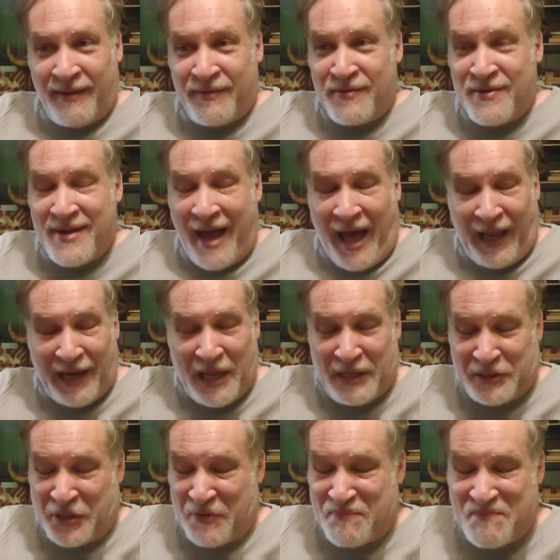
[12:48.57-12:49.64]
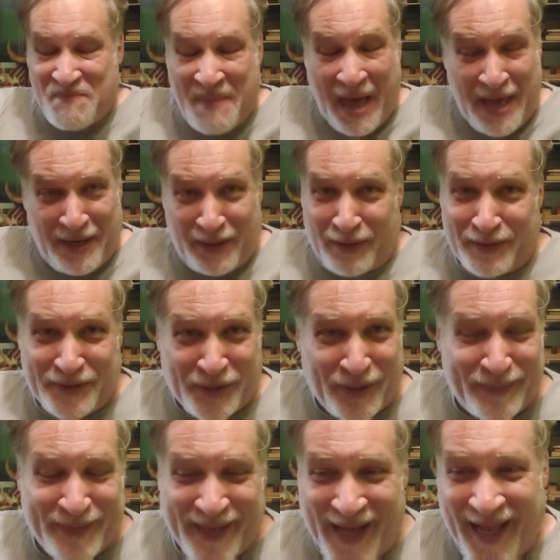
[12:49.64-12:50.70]
knowledge of medical
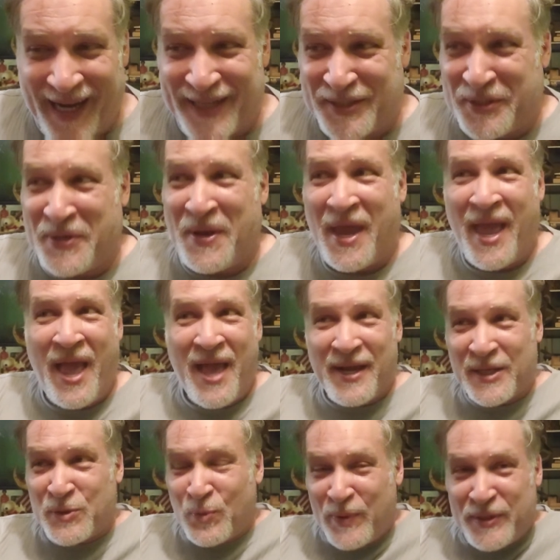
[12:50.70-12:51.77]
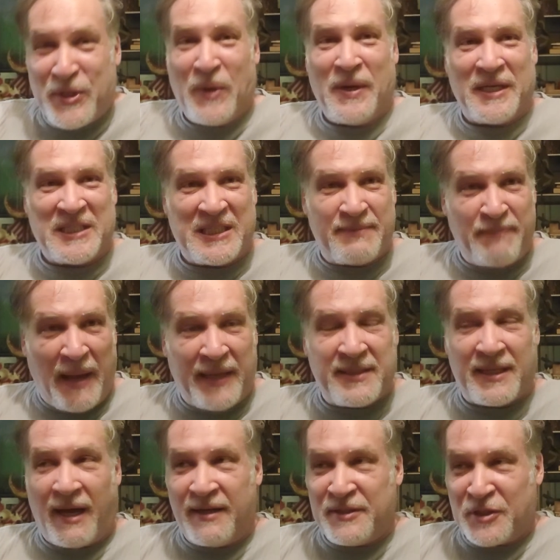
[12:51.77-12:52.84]
terminology because we don't
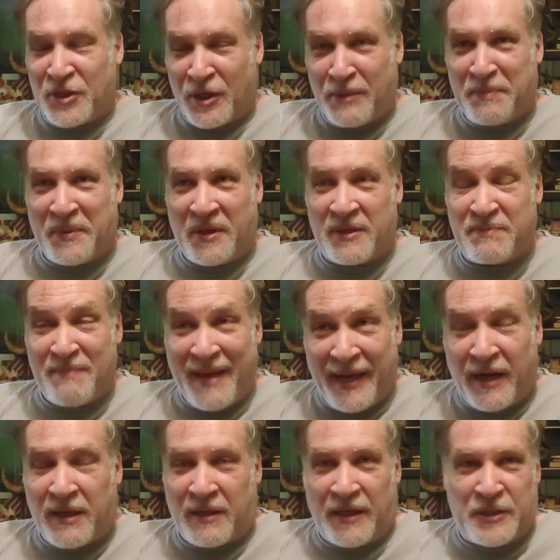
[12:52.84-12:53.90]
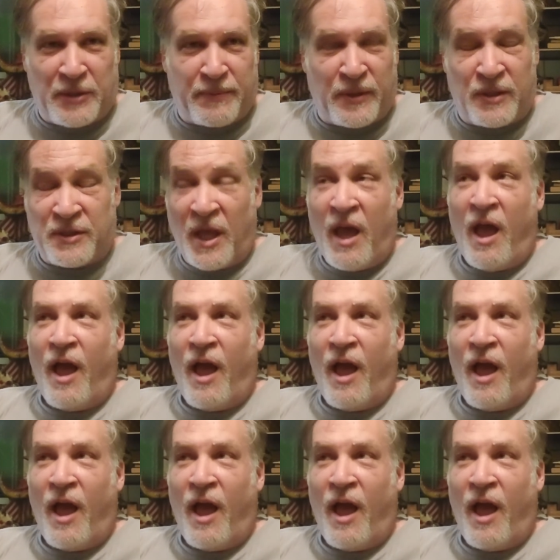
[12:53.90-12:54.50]
expect medical interpreters,